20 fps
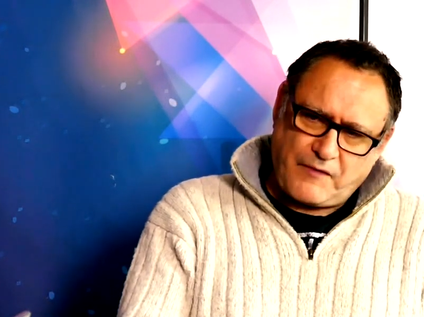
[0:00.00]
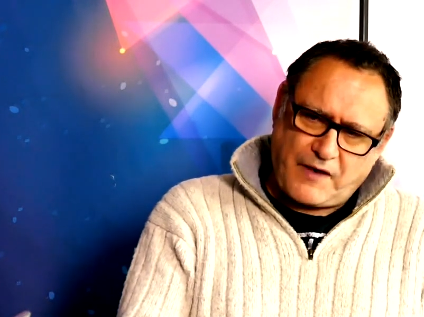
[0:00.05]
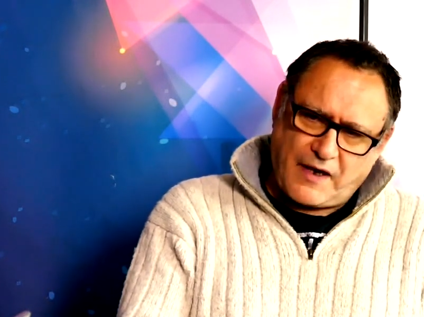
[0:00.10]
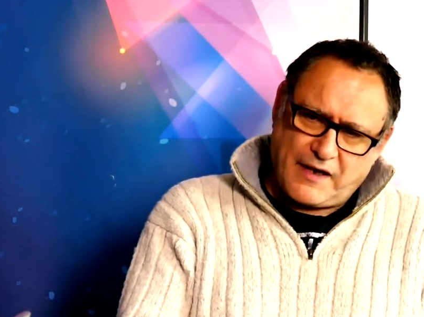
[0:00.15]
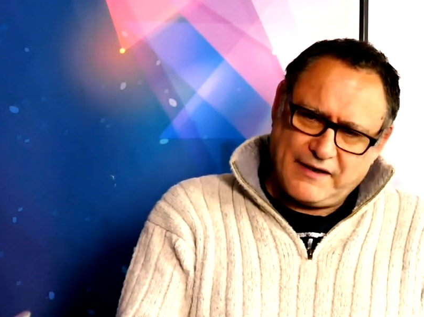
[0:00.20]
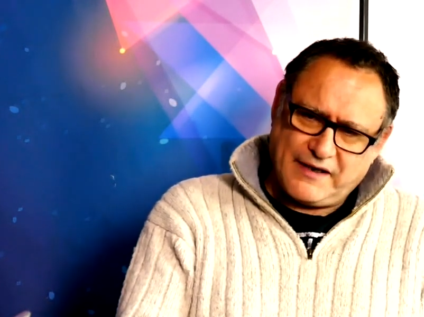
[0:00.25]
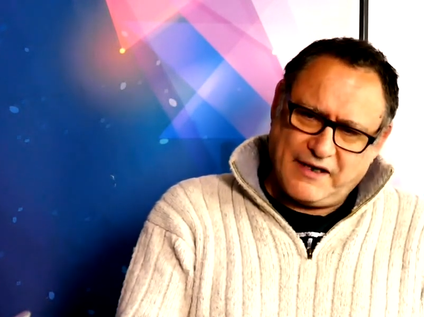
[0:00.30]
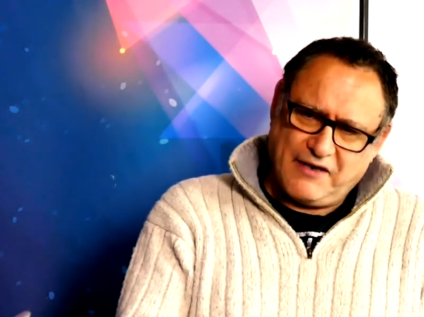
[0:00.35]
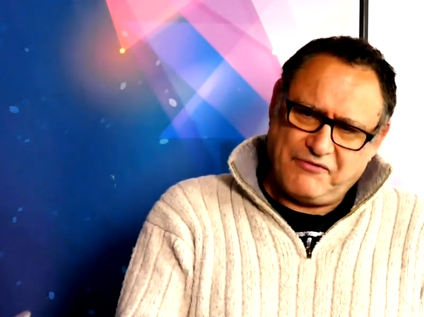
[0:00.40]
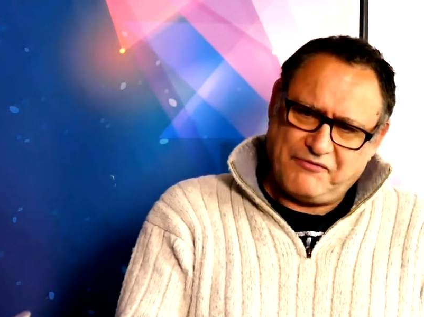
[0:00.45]

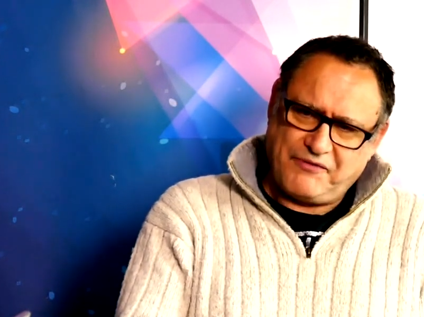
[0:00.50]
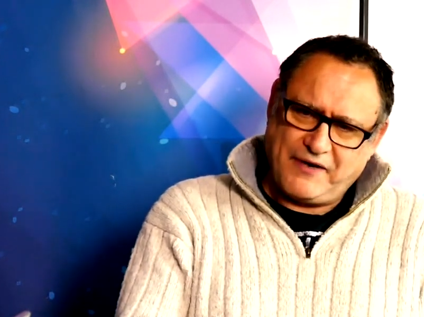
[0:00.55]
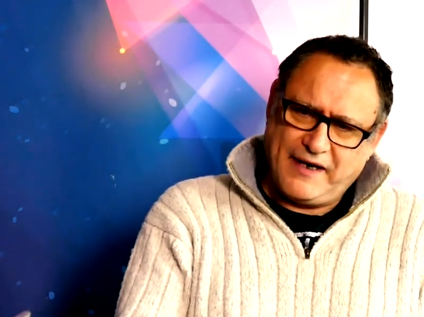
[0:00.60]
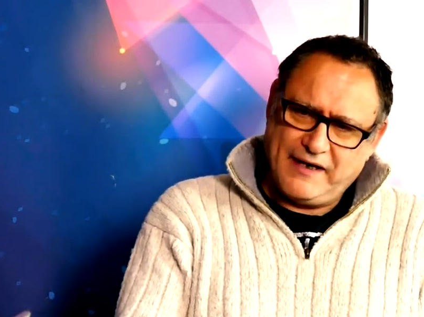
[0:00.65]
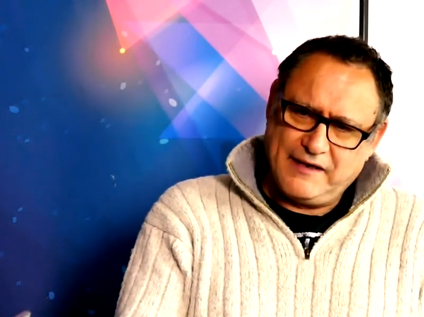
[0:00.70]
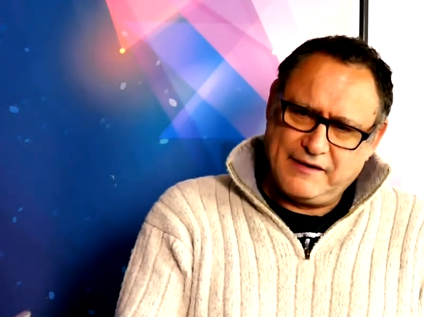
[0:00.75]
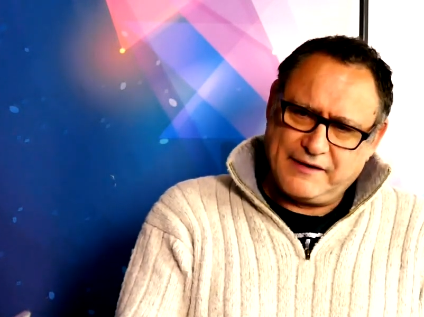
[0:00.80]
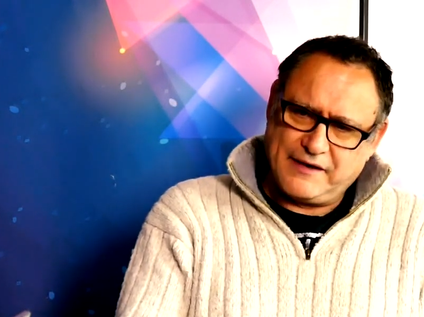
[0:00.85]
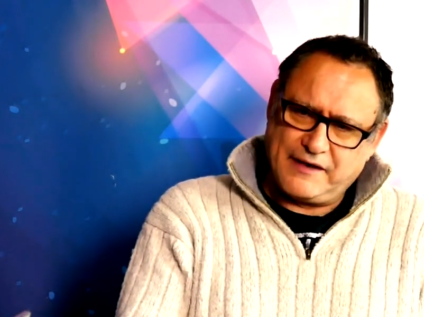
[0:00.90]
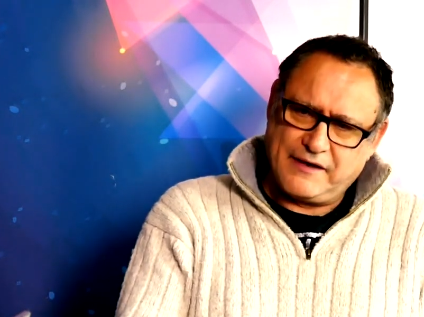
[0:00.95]
They
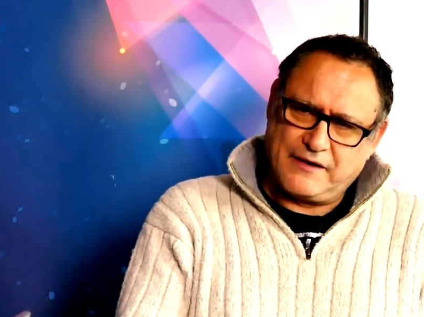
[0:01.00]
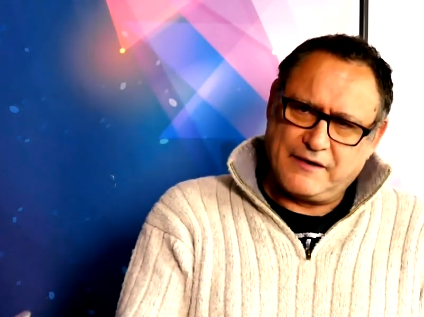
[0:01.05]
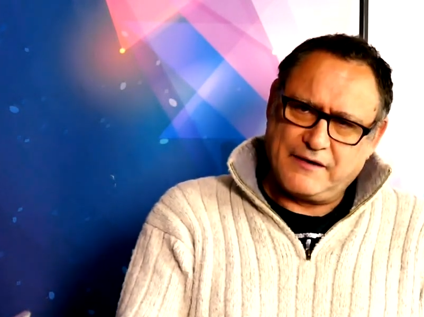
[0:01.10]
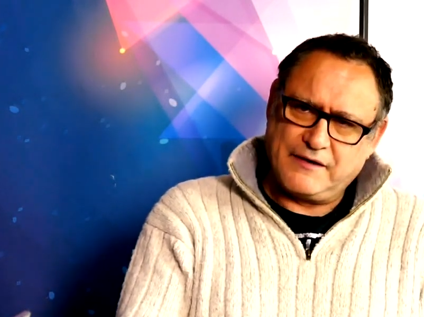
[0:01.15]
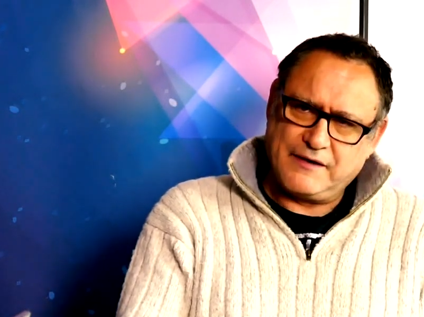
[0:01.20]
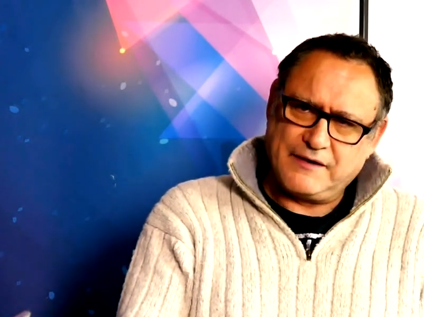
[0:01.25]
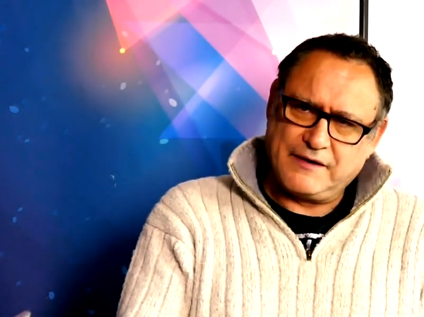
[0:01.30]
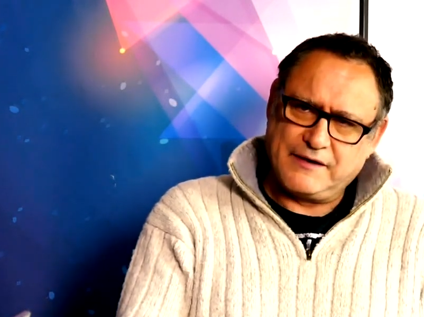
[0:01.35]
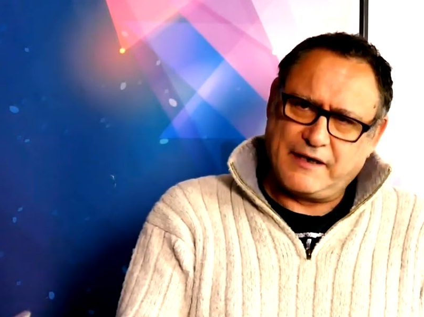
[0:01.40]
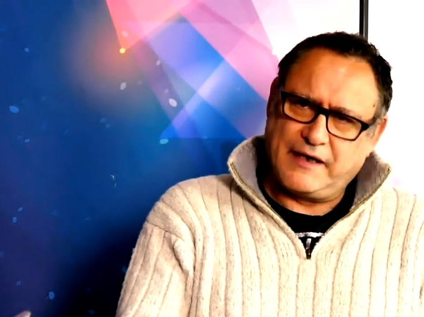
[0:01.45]
failed there.
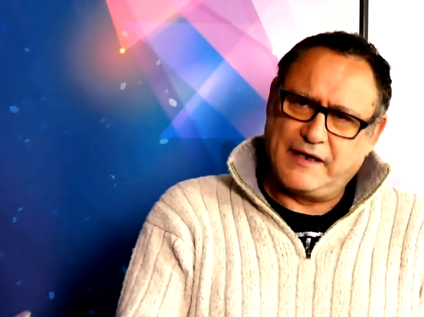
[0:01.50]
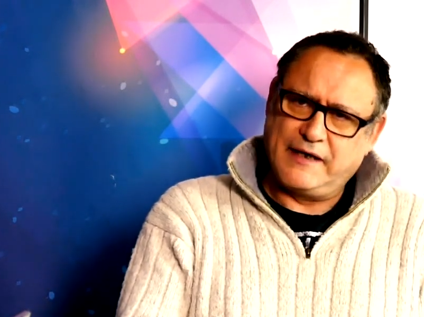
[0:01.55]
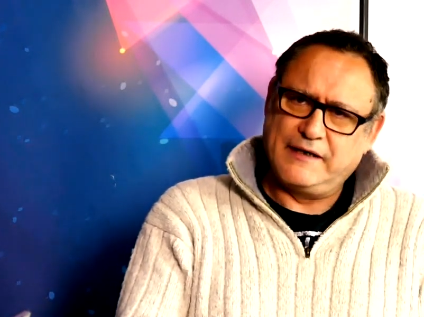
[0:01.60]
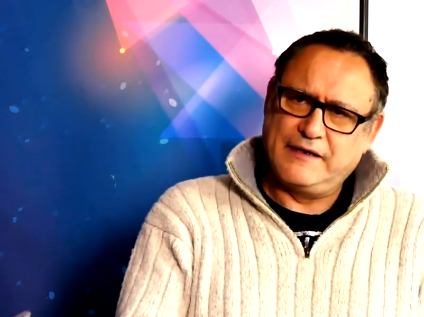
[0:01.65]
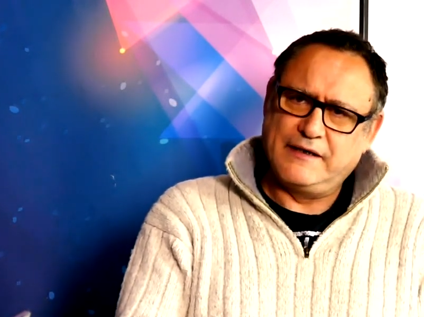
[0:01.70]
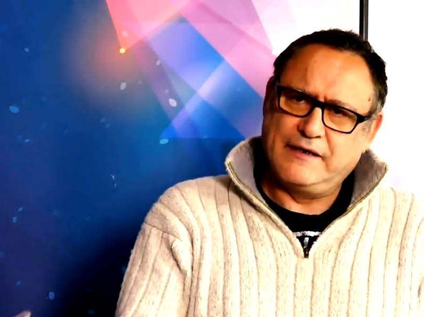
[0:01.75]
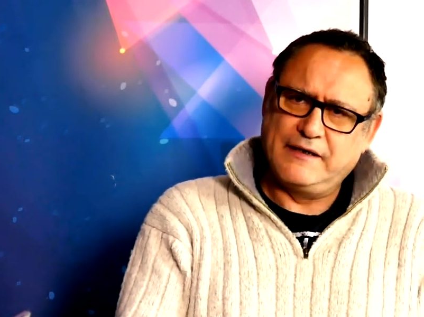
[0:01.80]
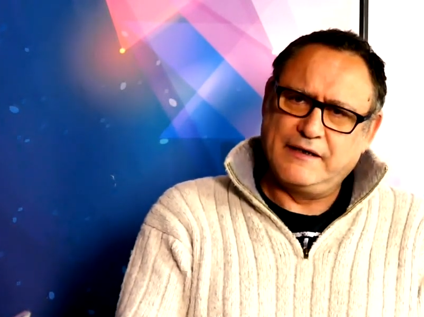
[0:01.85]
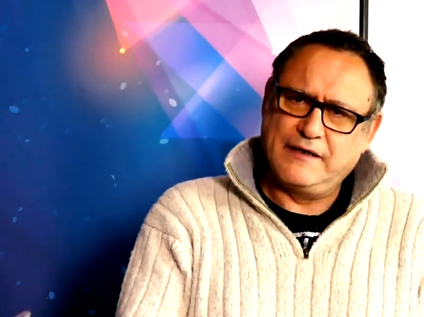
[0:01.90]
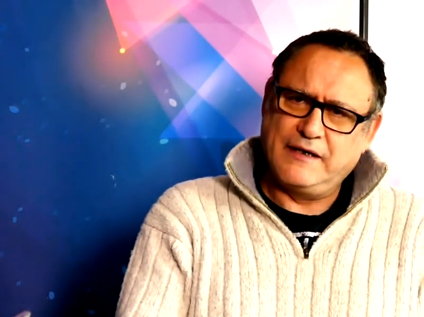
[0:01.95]

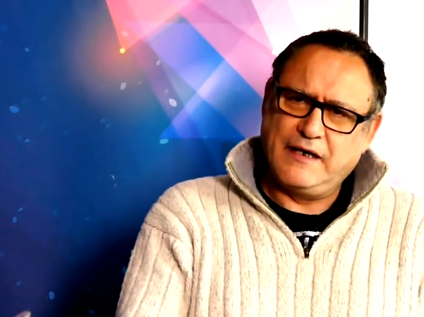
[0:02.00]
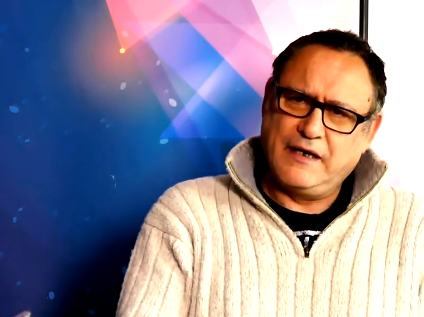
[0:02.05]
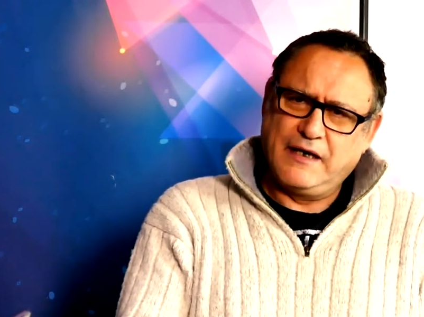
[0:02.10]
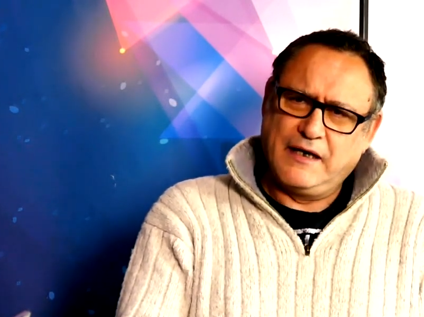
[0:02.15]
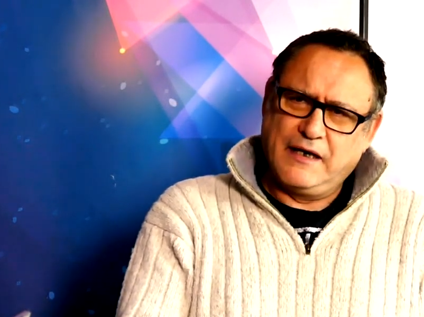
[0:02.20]
Then